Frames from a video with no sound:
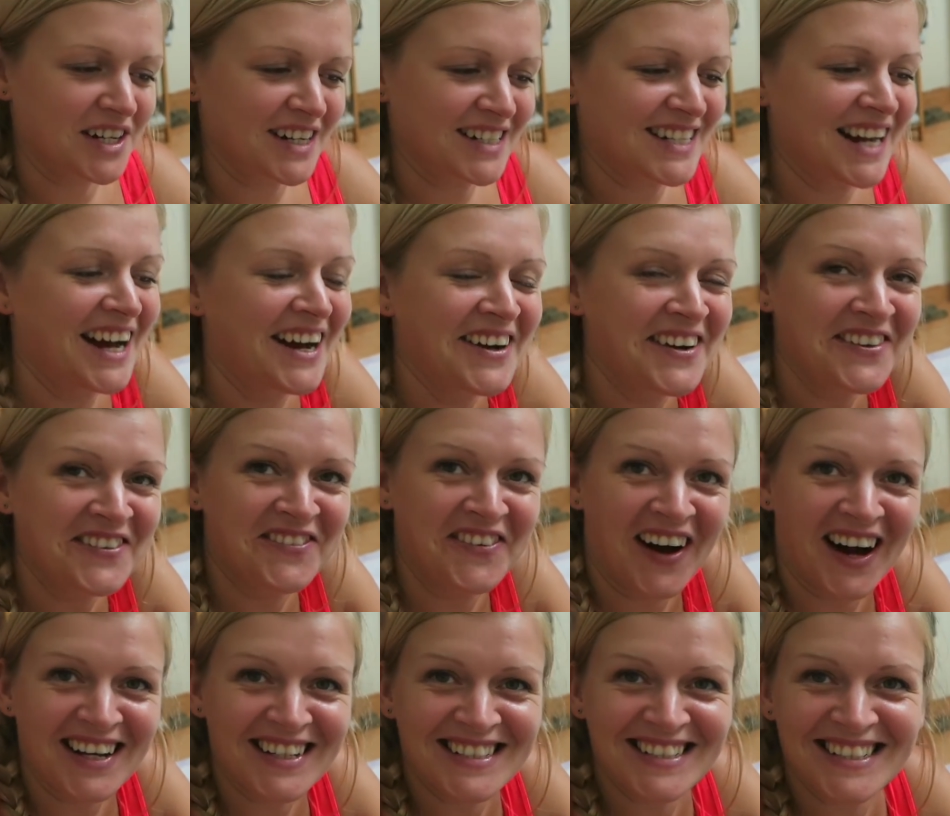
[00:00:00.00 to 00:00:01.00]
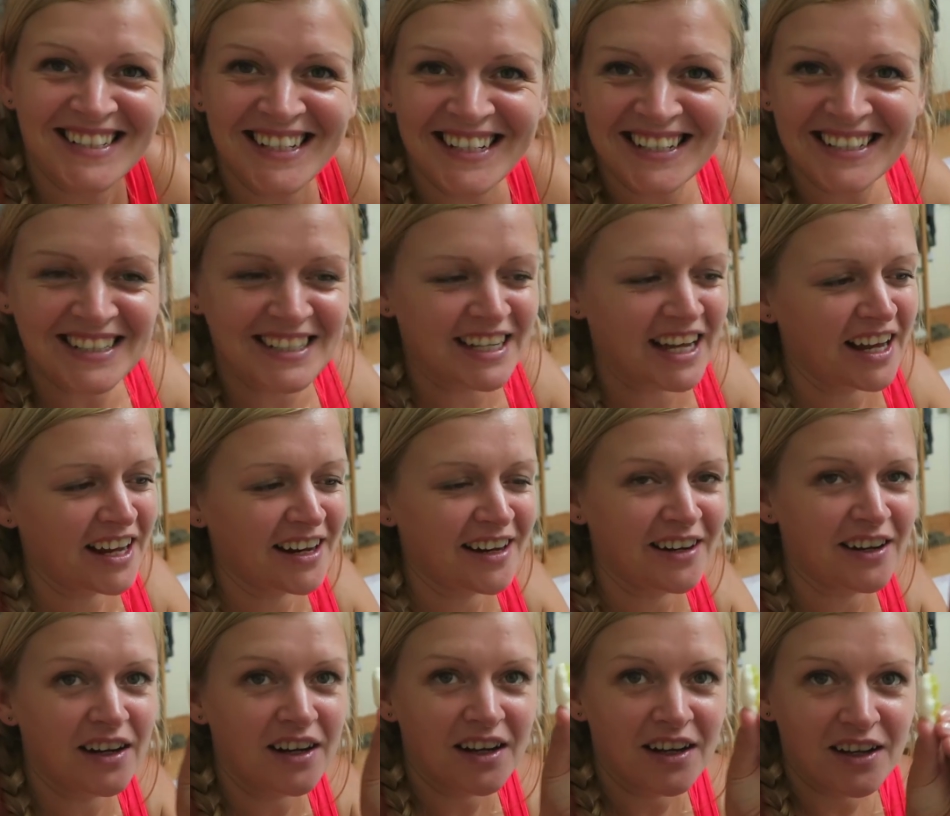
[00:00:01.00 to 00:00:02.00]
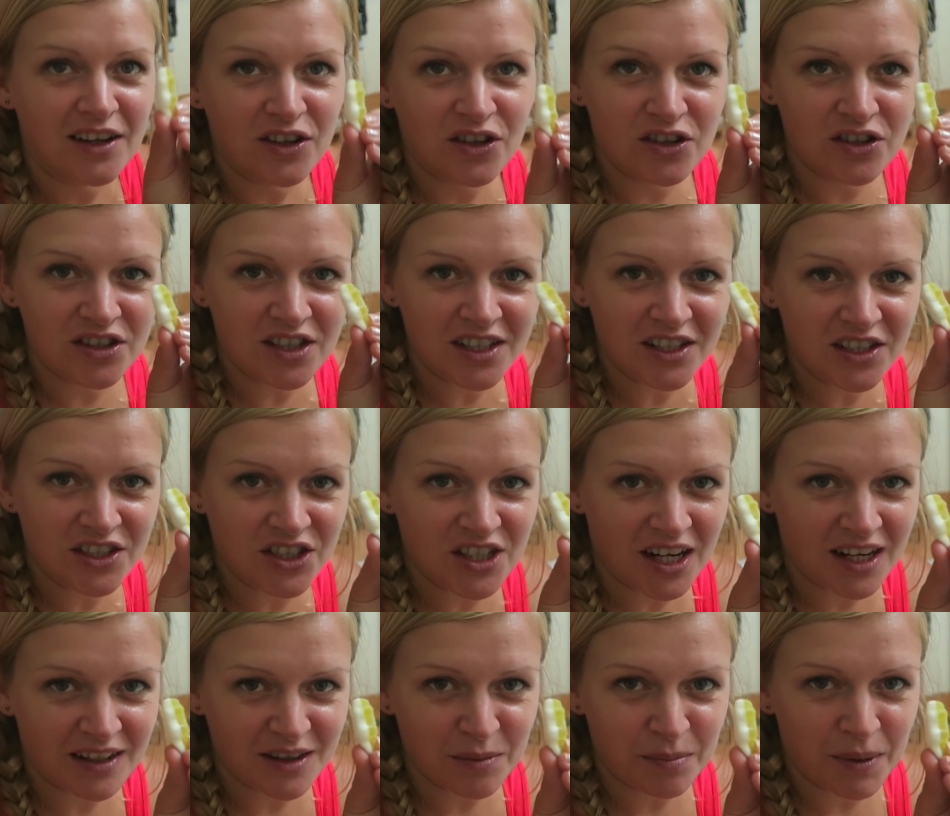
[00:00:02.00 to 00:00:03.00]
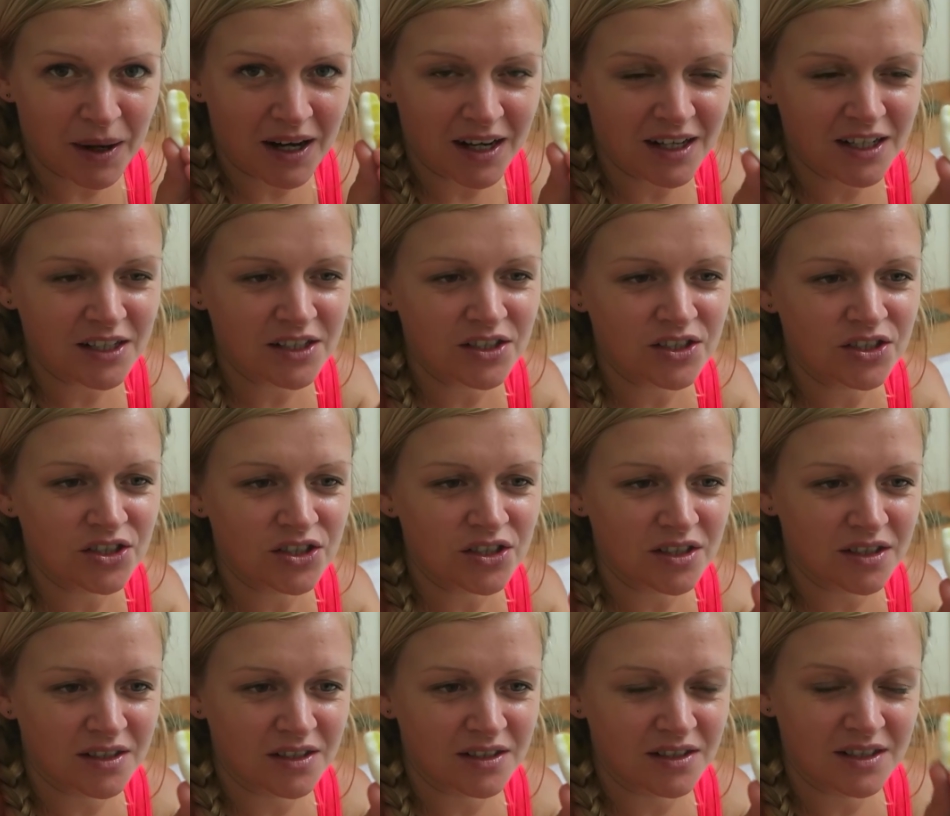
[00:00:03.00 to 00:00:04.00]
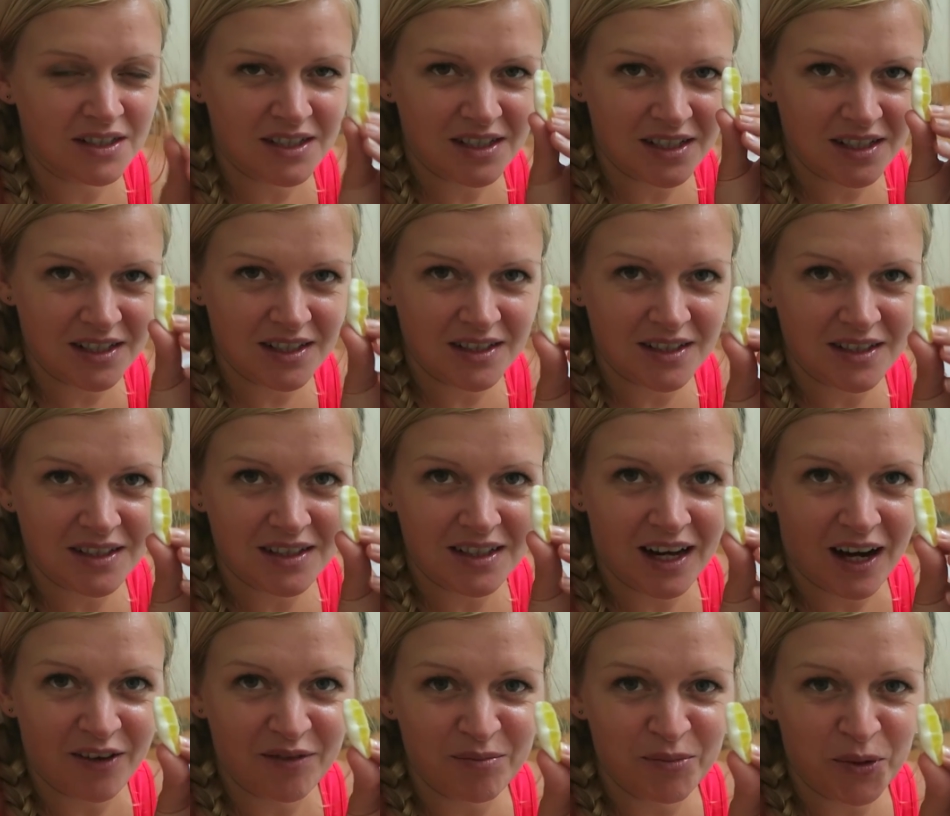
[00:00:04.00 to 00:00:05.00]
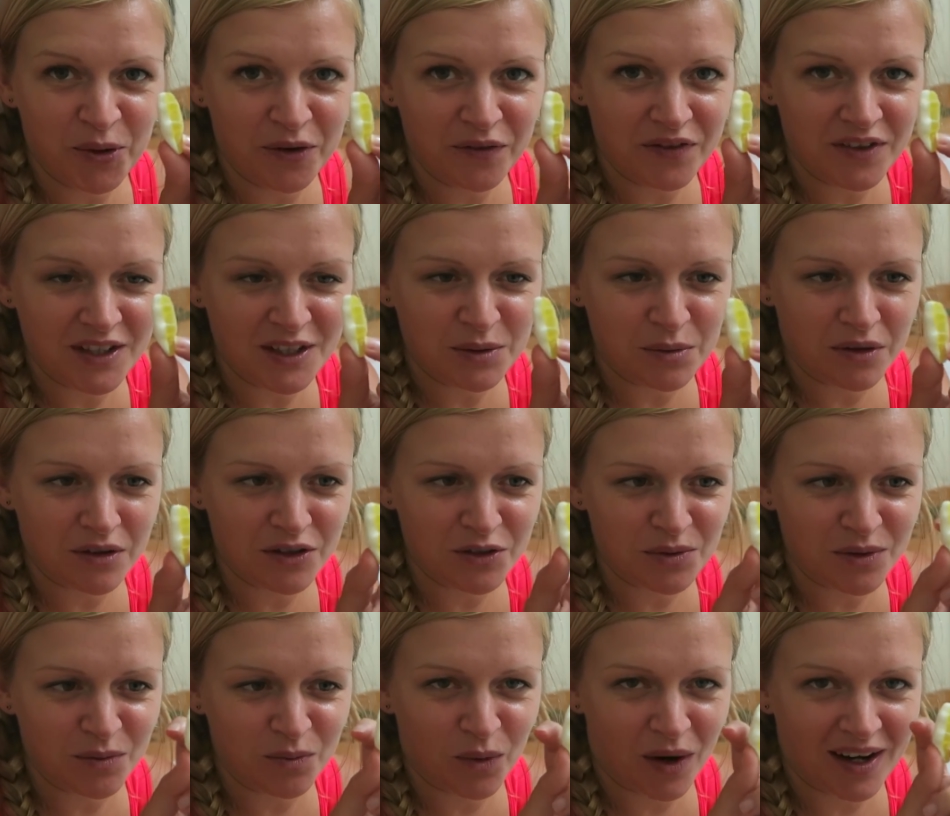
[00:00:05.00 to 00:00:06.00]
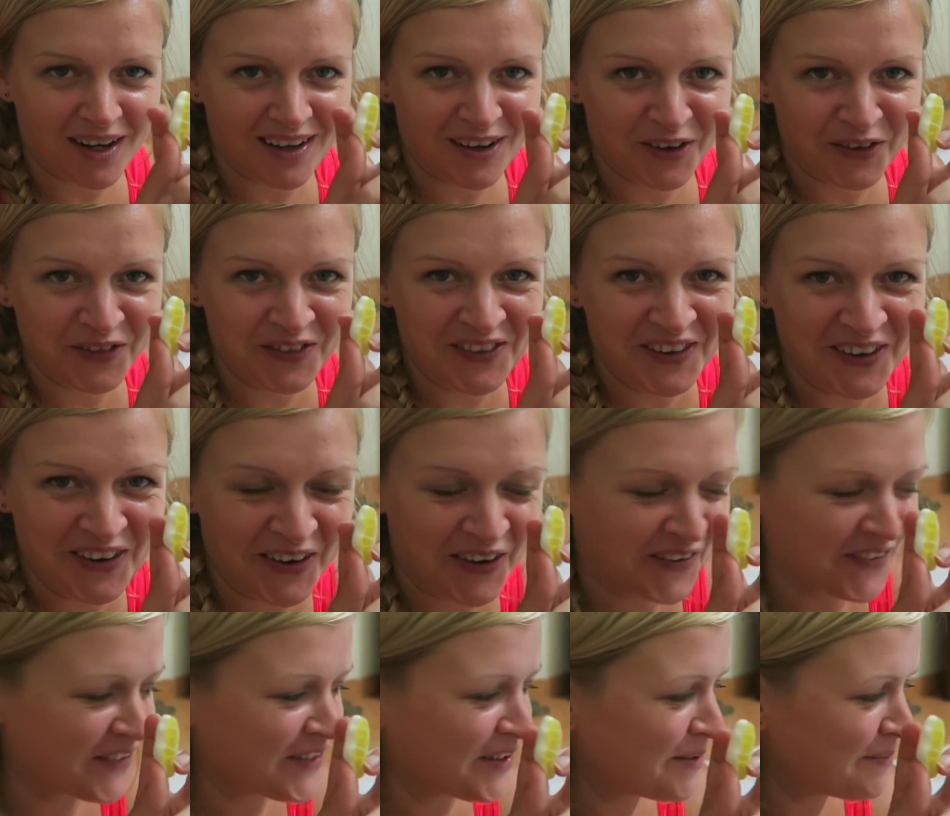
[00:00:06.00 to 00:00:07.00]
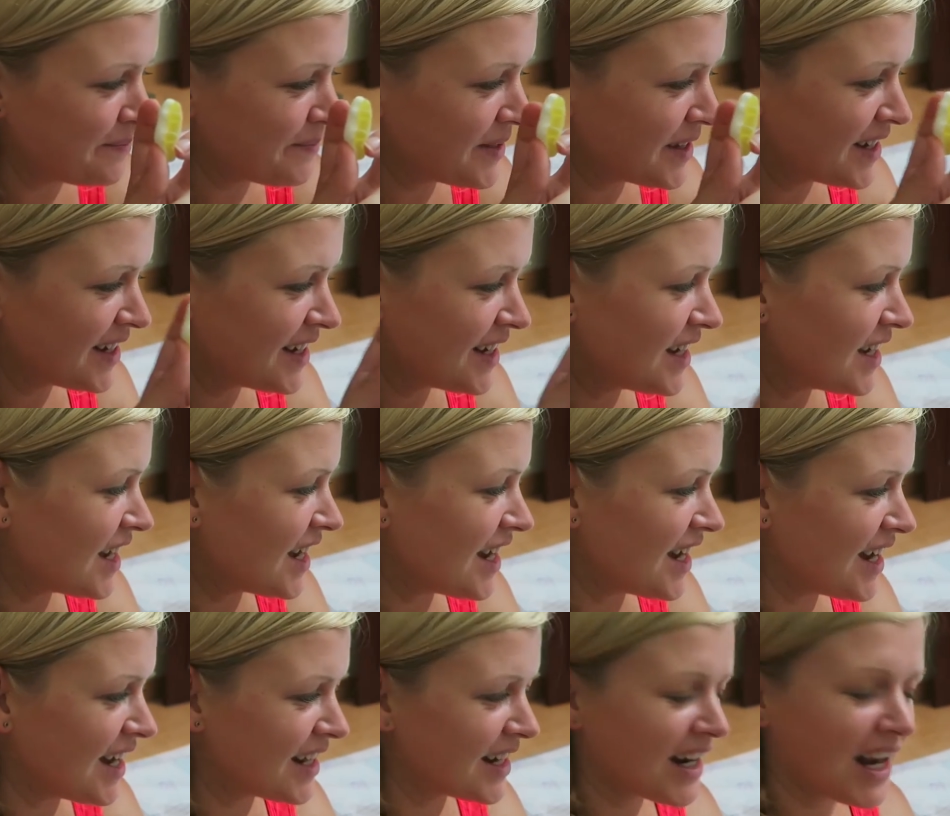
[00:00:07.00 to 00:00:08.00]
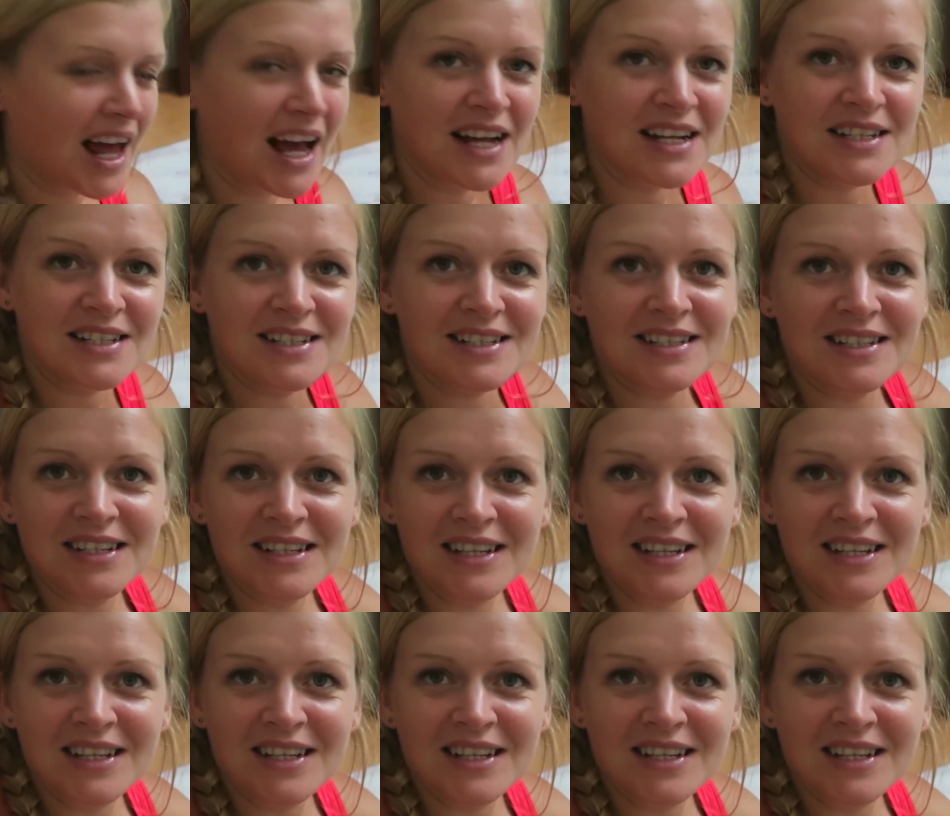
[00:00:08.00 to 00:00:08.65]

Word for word: any plastic again, could they check the package and see that they have more of these ones with white on, on them and less,